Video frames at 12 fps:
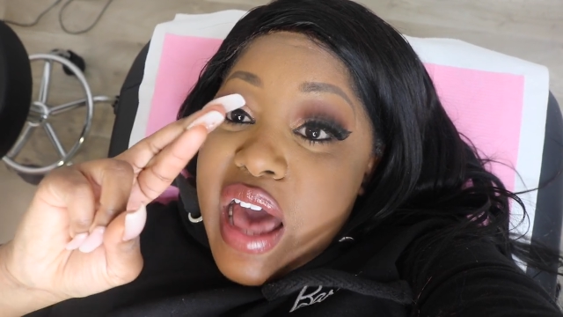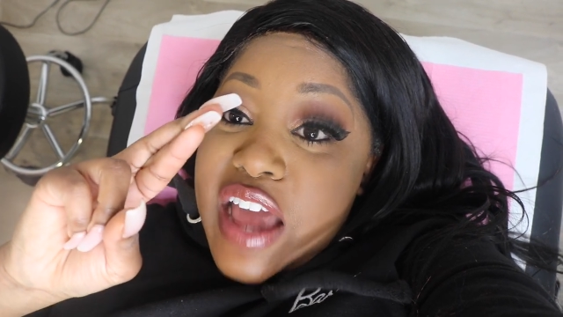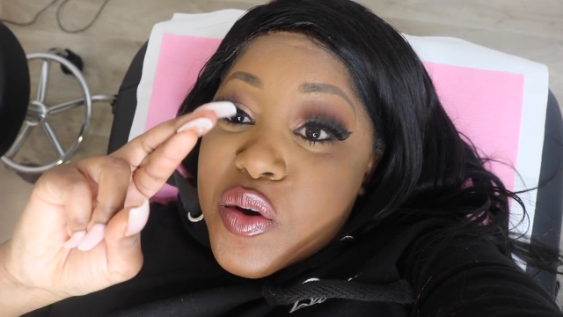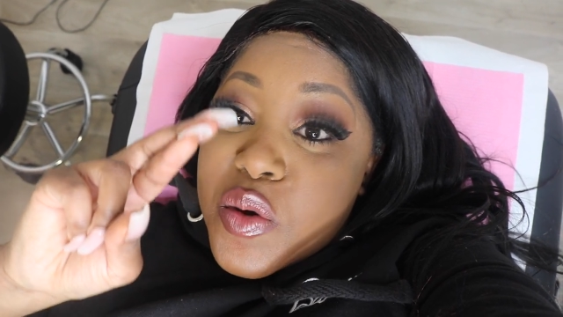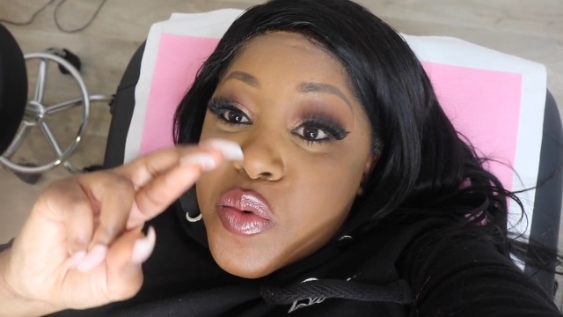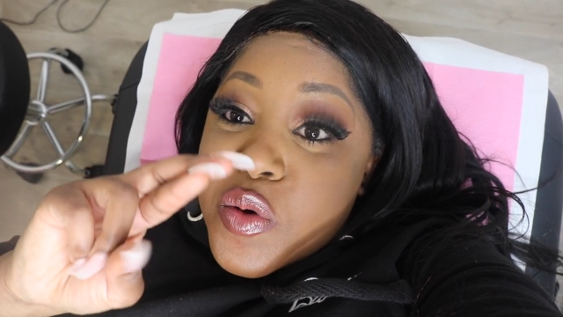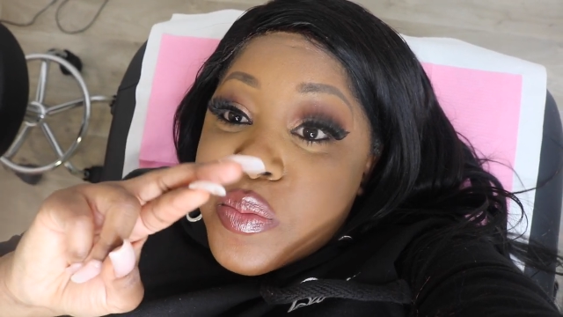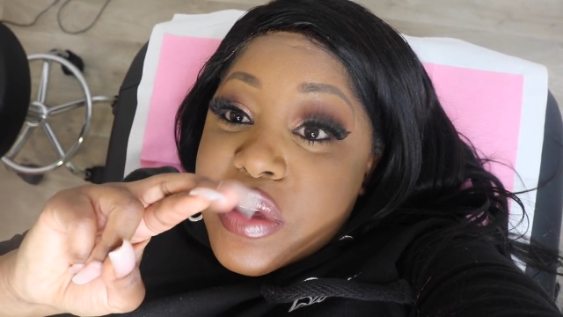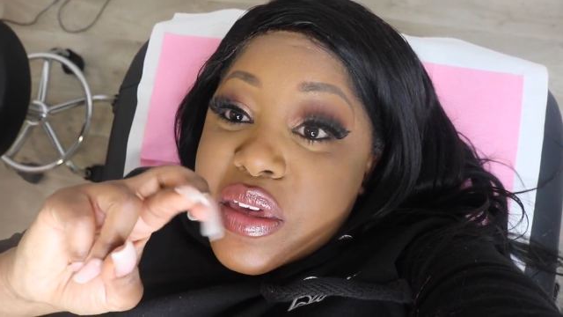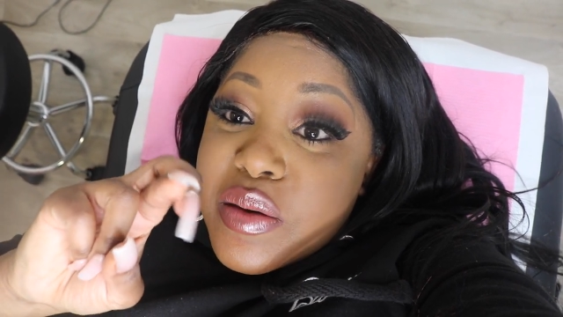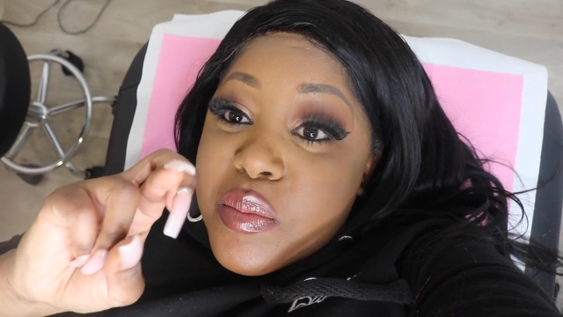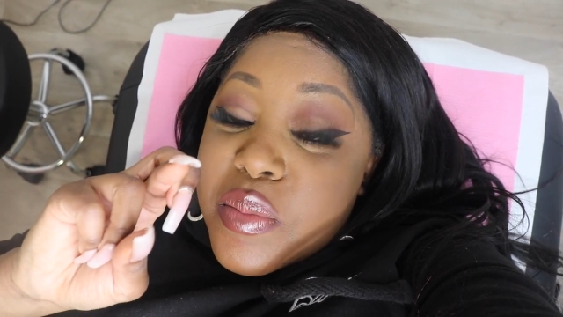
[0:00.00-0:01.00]
I know it will
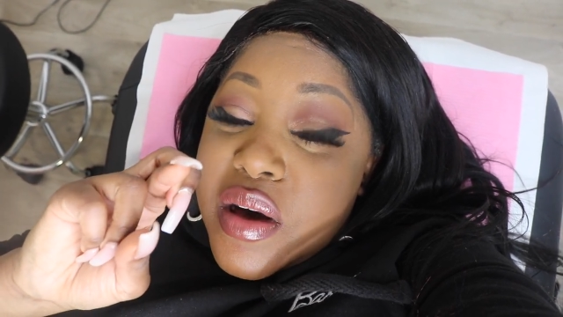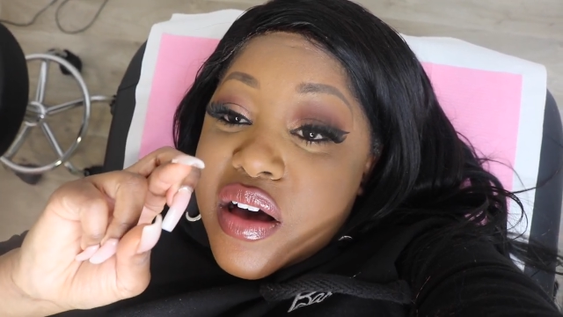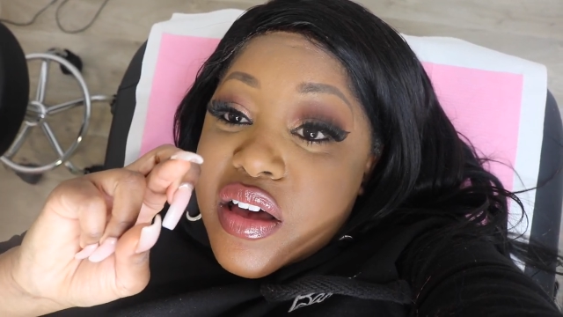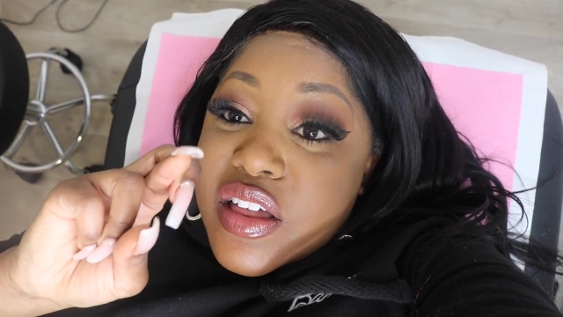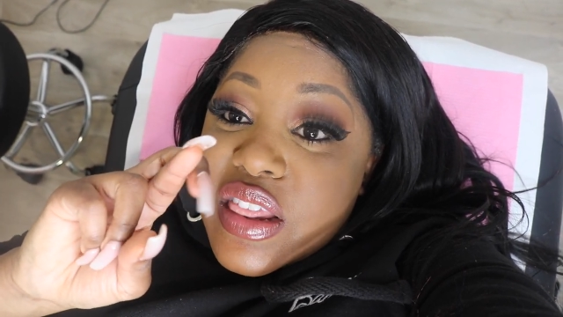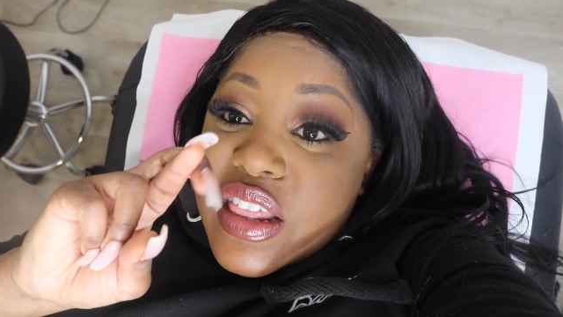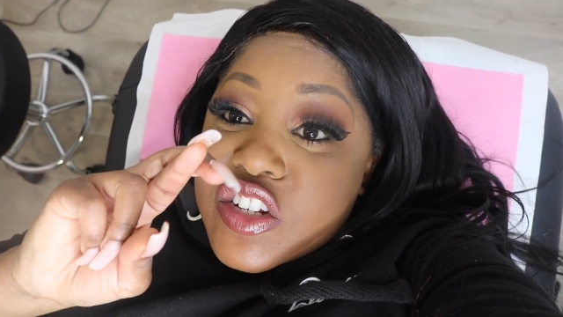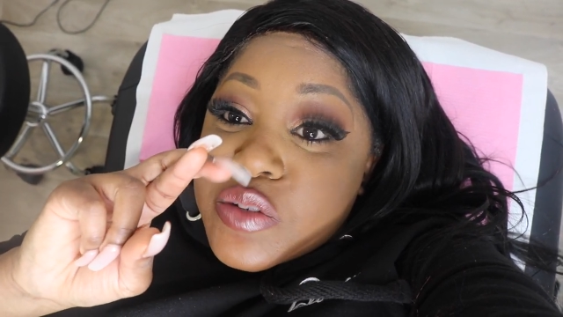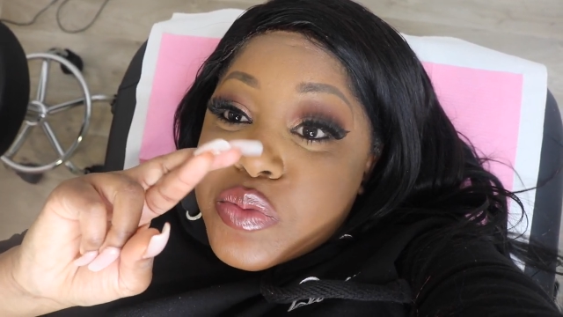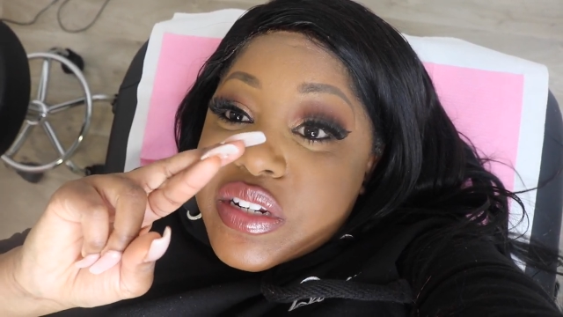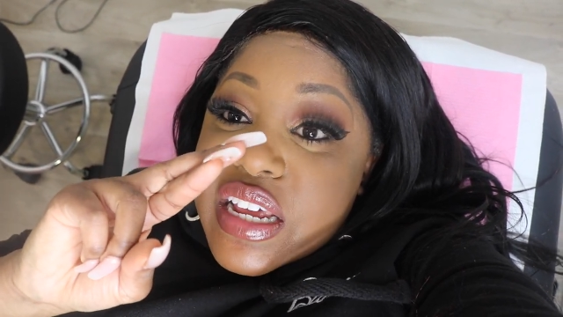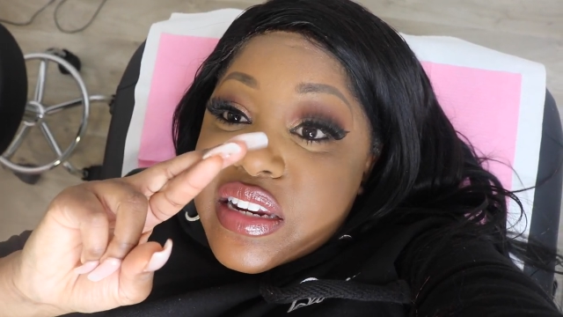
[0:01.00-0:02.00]
be, but let's
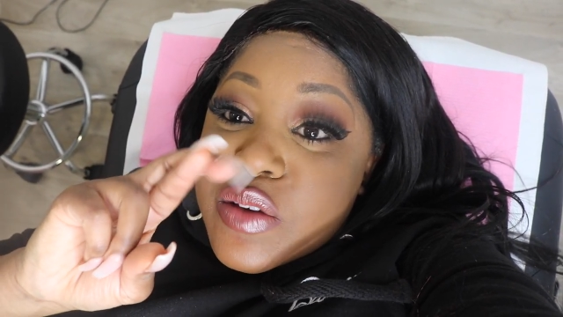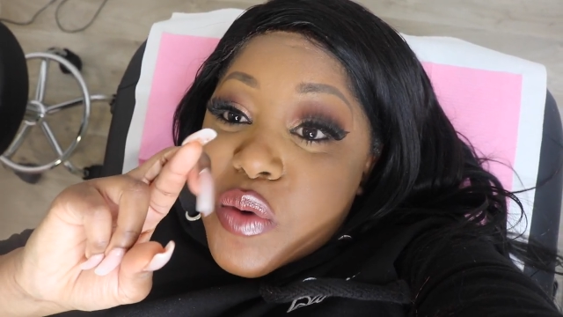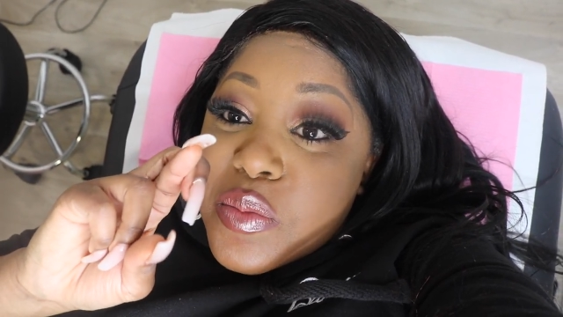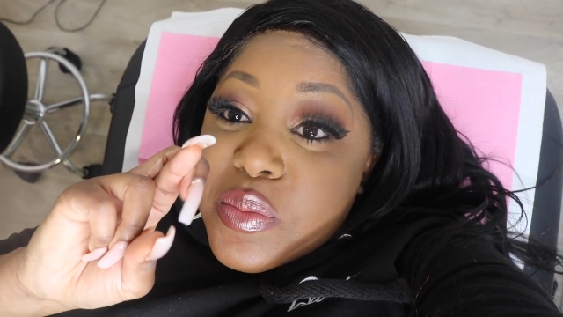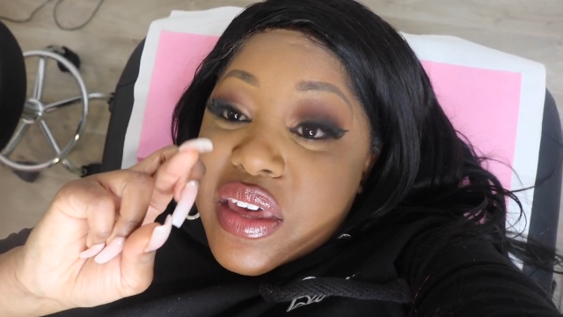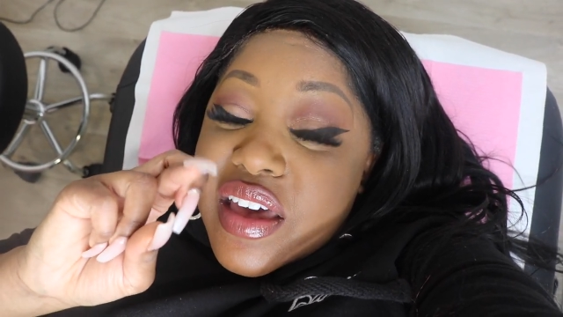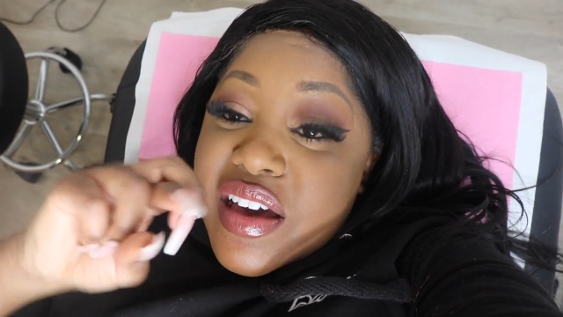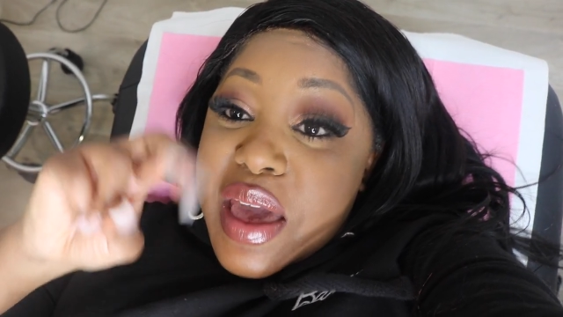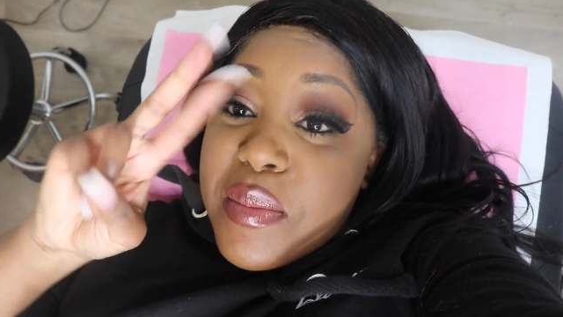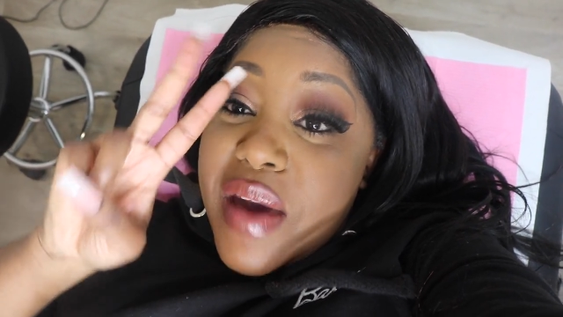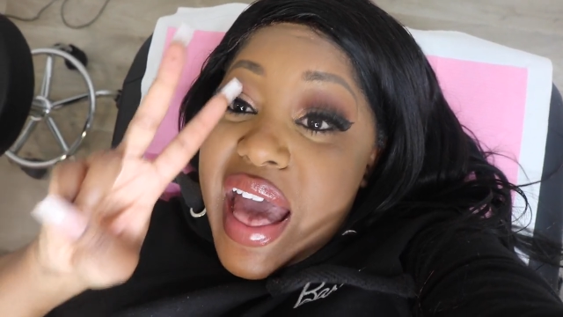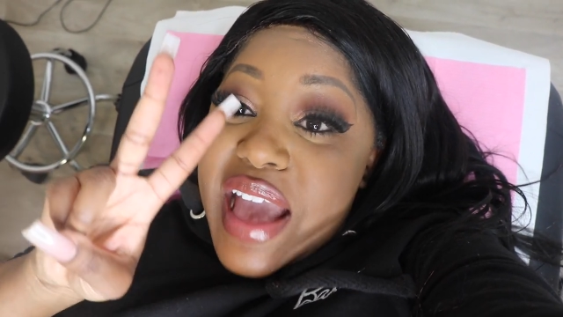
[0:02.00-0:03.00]
just pretend it won't be.
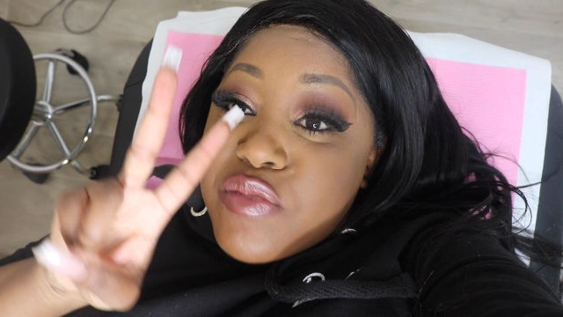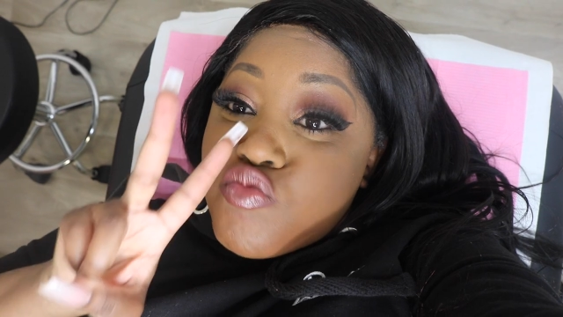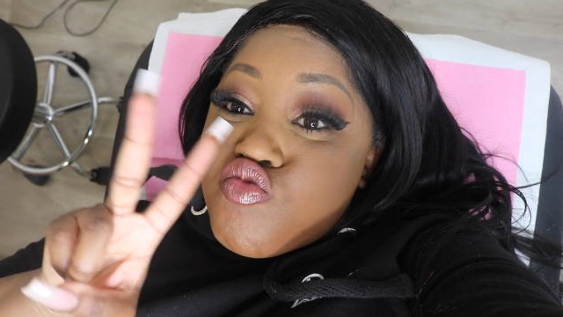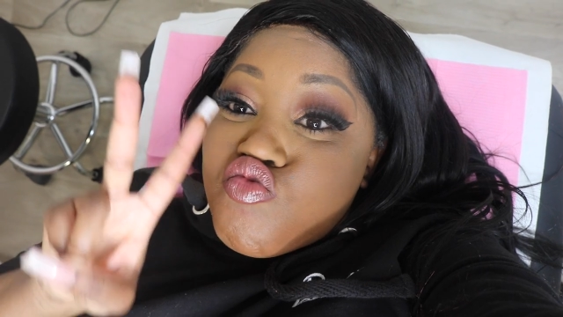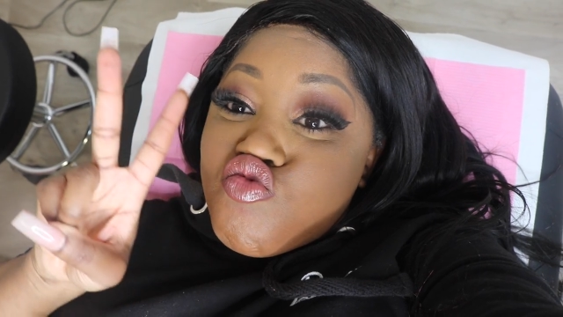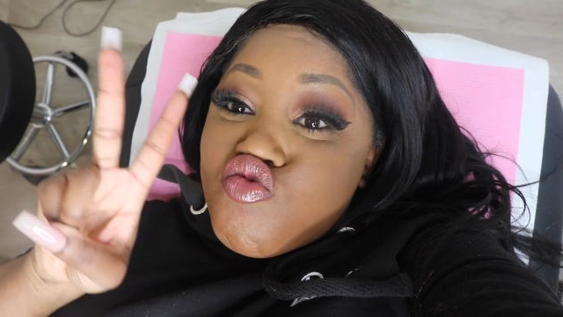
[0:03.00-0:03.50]
Okay, bye. Hmm.